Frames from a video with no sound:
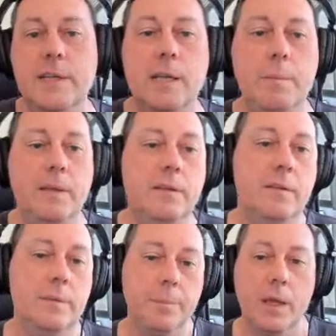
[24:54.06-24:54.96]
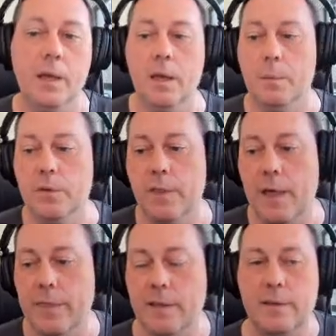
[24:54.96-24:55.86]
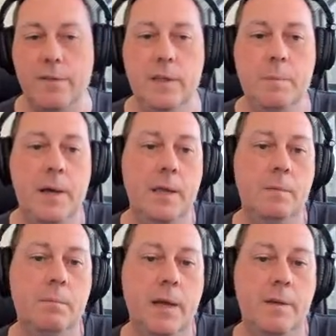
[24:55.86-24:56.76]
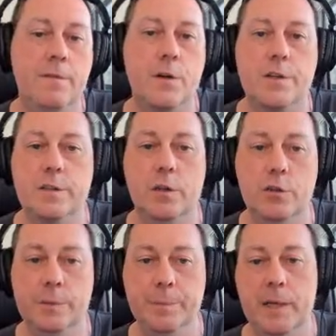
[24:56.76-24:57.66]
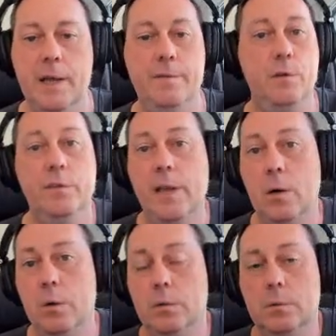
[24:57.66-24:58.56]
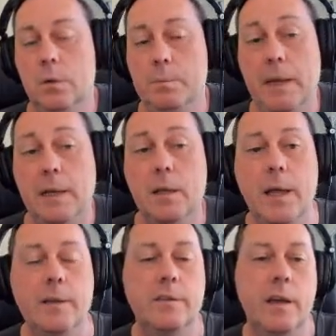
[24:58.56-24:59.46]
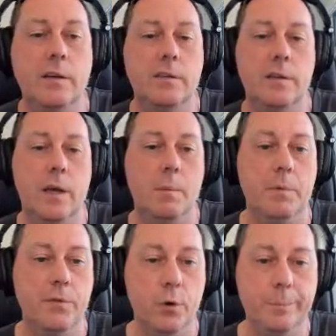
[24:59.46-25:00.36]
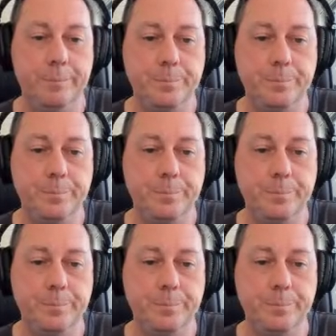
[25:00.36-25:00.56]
databases. So that's definitely my first solution, and I've used that on many client sites before.